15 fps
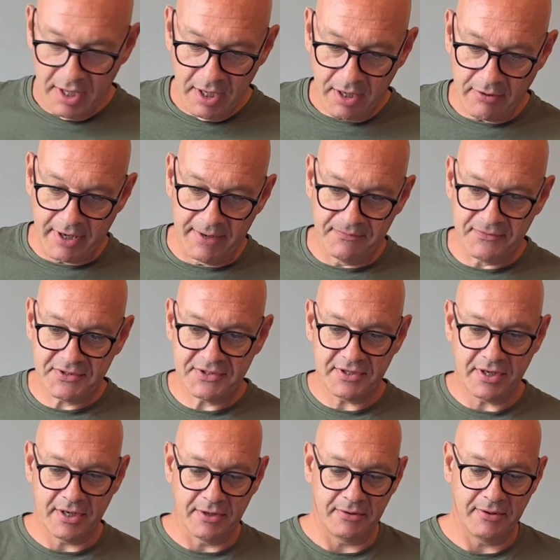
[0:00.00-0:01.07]
All right,
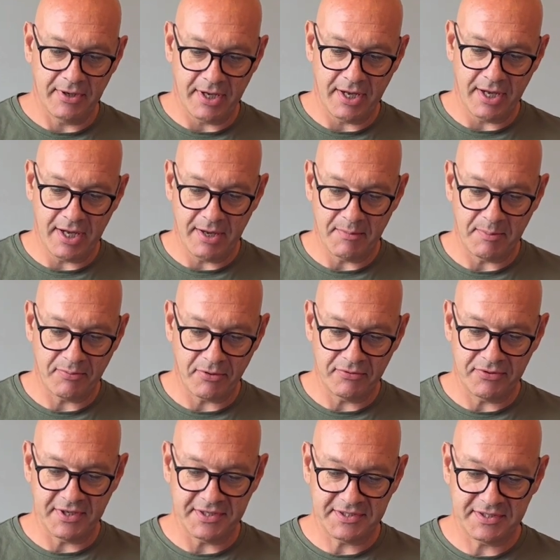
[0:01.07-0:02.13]
so um, I brewed
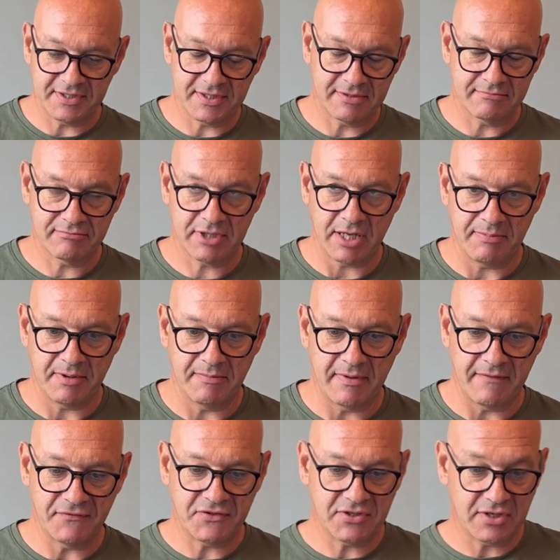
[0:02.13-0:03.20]
this a couple of
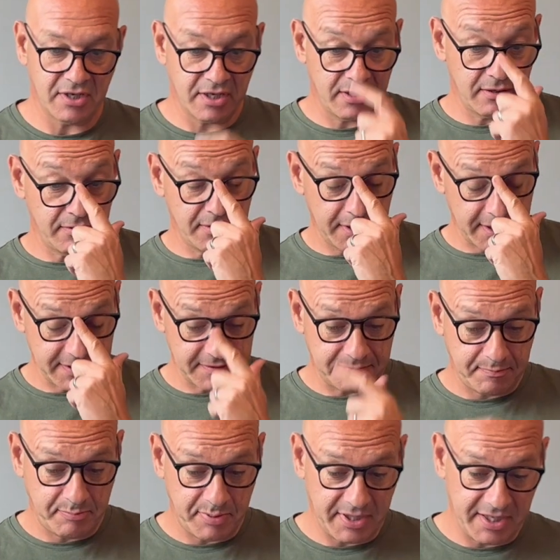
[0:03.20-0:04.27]
months ago. It's
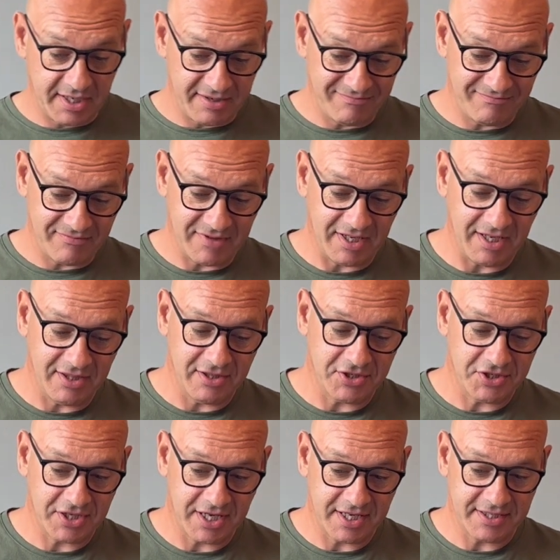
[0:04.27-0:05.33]
been in the
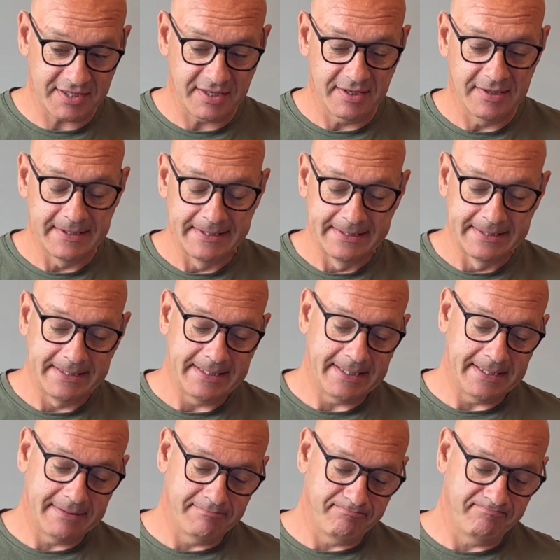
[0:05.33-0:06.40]
shed
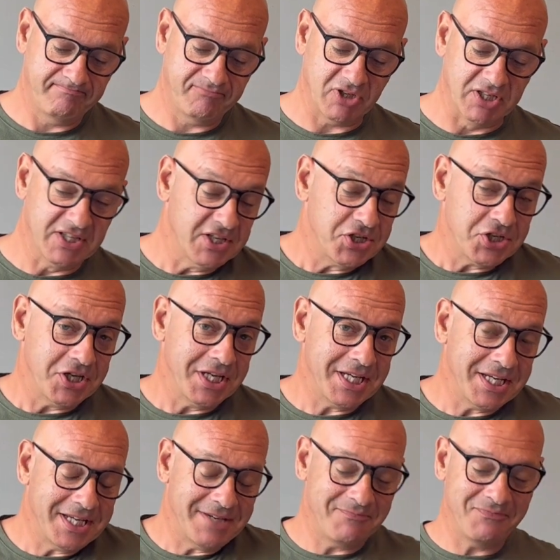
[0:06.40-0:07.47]

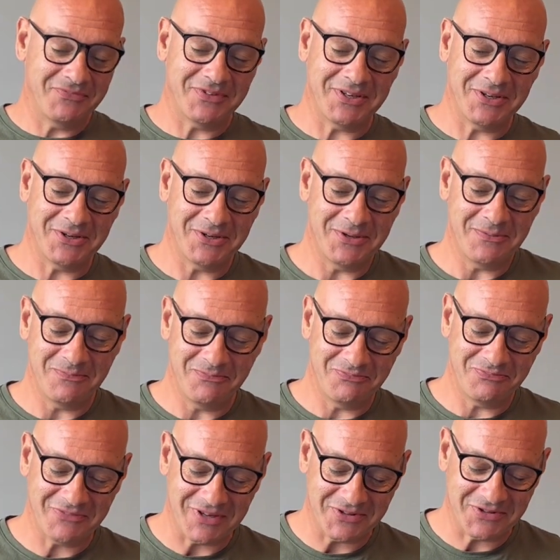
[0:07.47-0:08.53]
conditioning. Um,
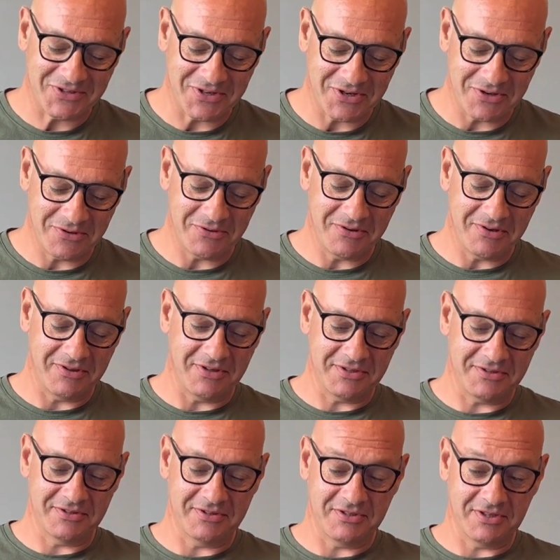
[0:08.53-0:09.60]
so this
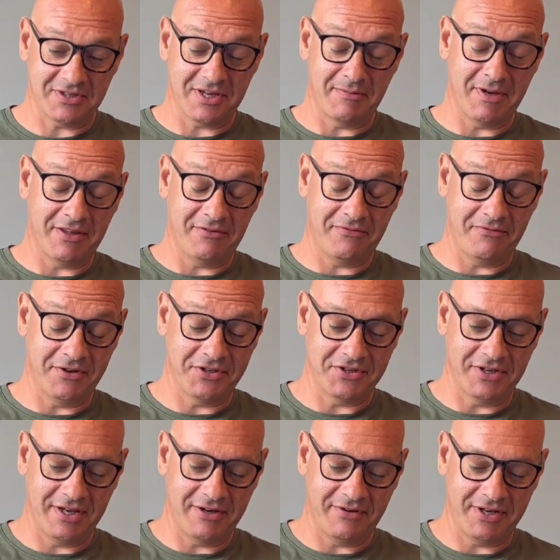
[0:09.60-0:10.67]
has just come out of the fridge
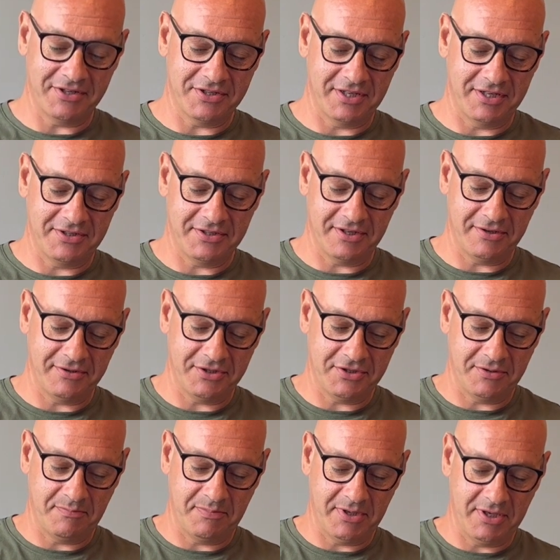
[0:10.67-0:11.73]
now actually, so it
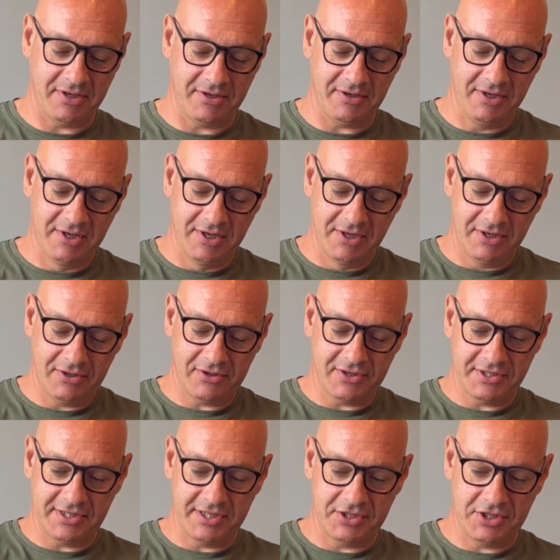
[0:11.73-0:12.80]
should be uh,
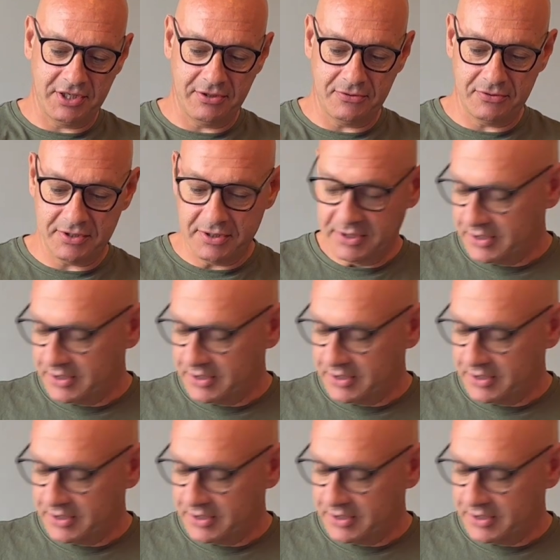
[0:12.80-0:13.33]
nicely chilled.